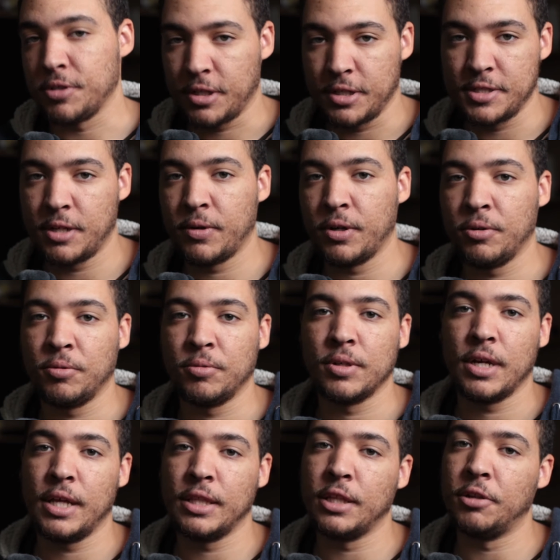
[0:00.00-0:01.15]
say 0,
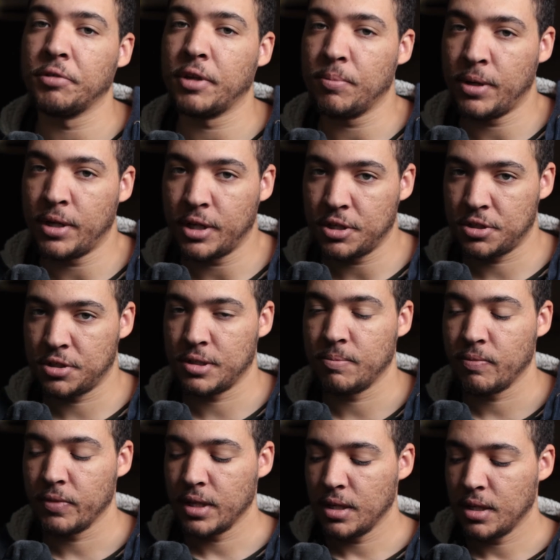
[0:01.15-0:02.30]
and then they'll get punished.
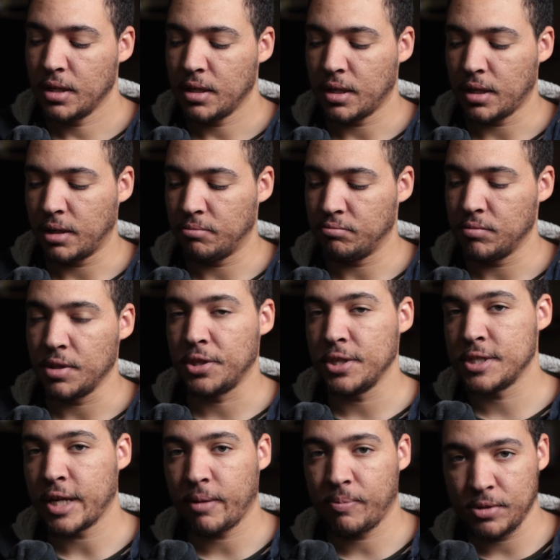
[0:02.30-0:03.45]

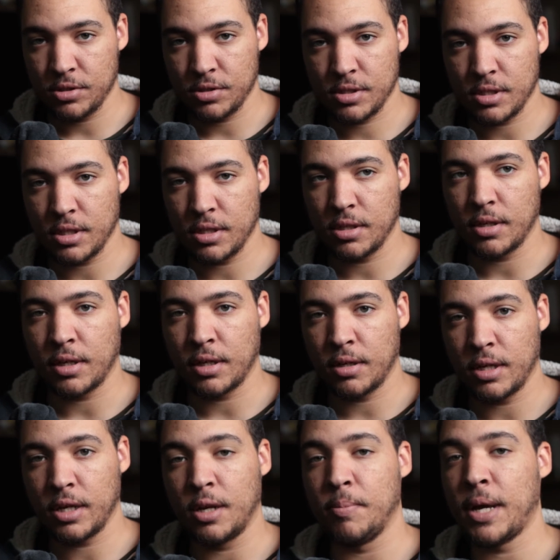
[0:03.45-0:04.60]
This happens
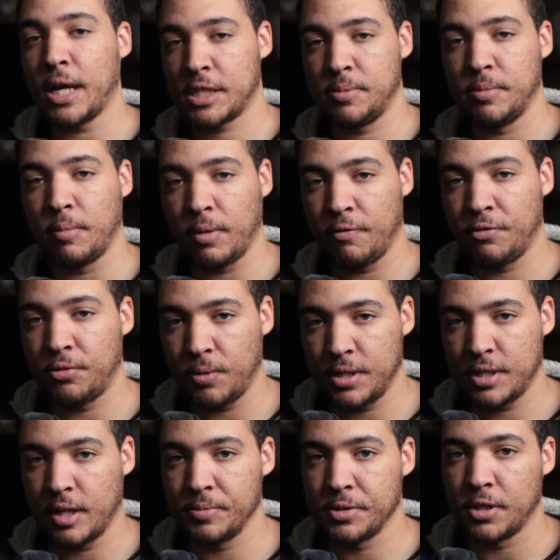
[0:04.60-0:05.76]
at a maximum of 3
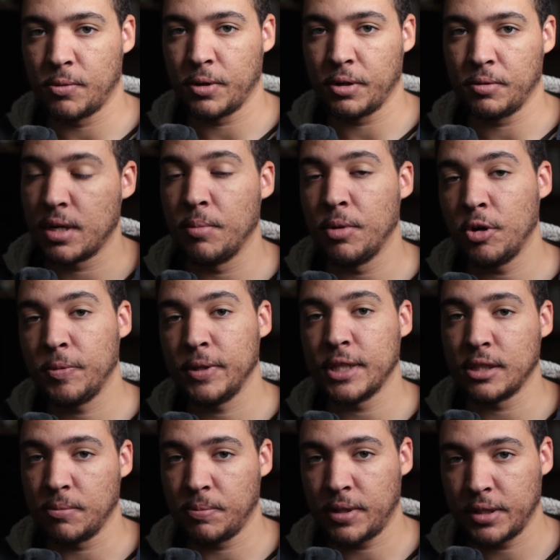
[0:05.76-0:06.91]
times in a row, and I'm hoping
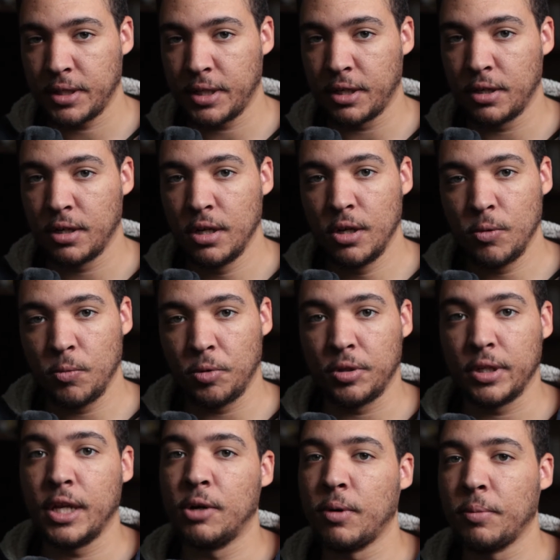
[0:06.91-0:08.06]
that the player will
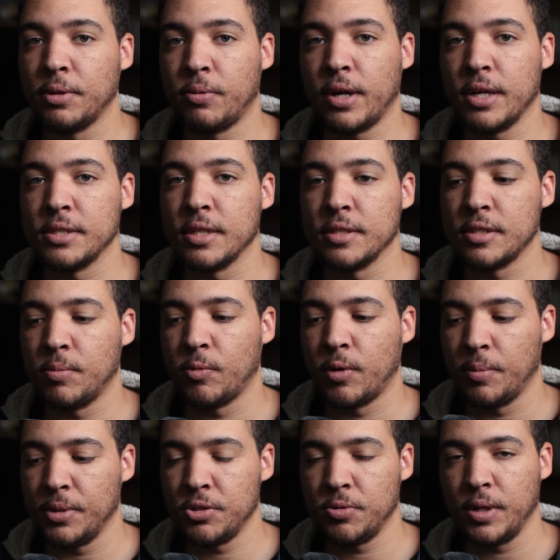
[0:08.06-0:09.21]
interrupt the process somewhere
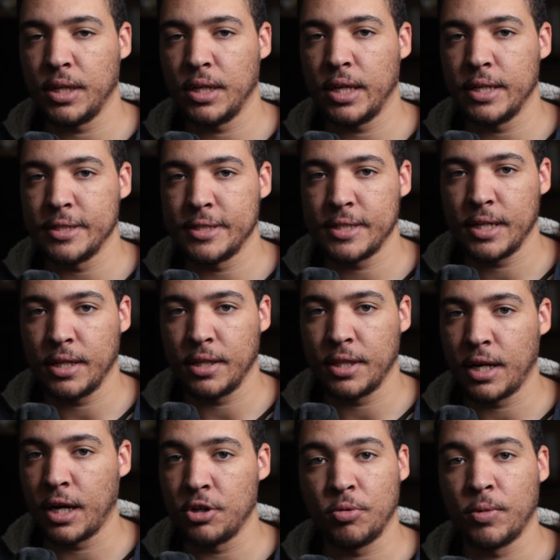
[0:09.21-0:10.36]
in between and say
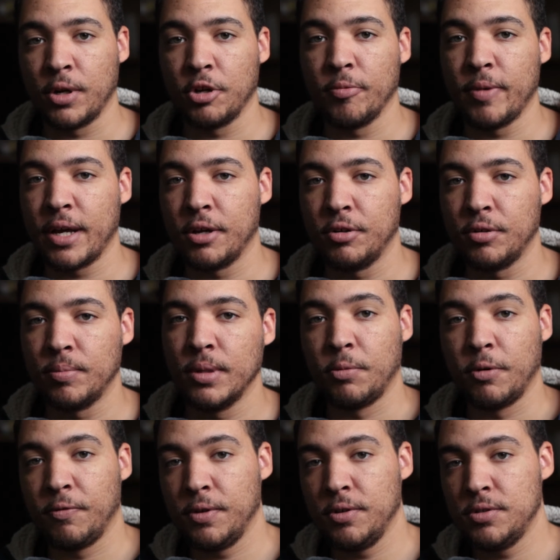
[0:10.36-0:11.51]
that I don't want to go back home. They'll
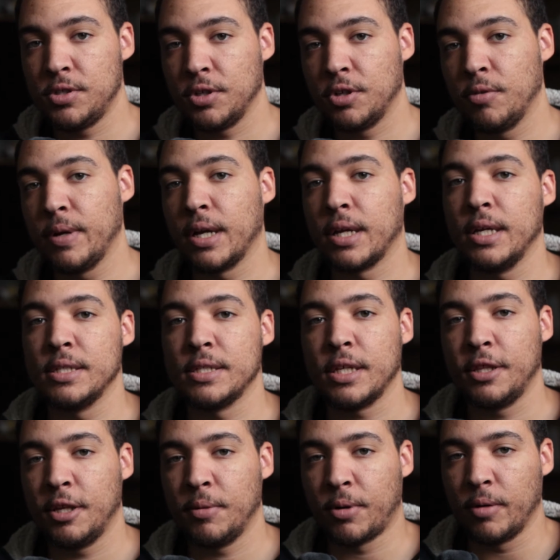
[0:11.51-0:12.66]
refuse to go back inside
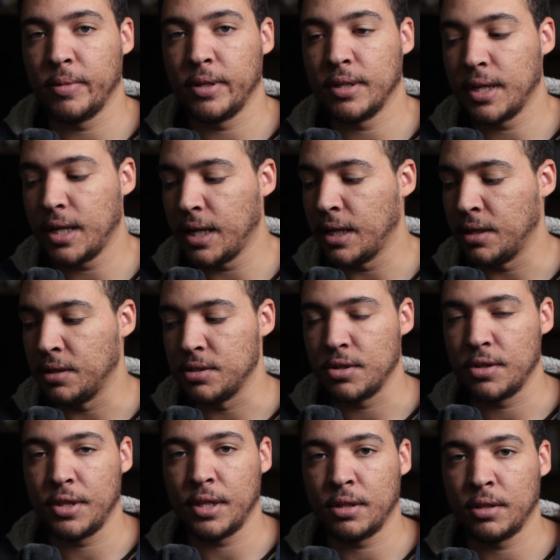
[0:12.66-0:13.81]
the apartment, and
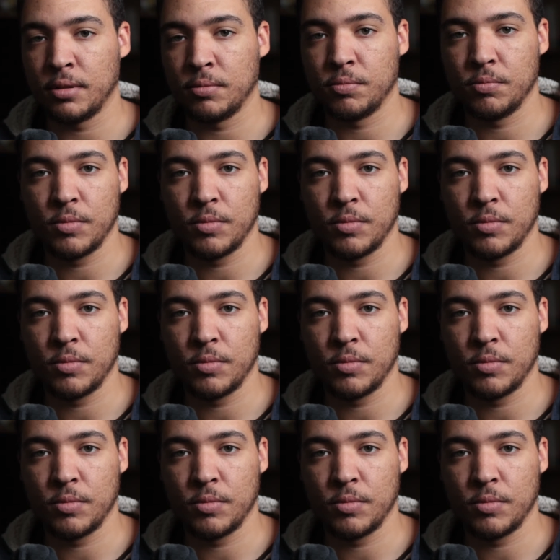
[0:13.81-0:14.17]
they'll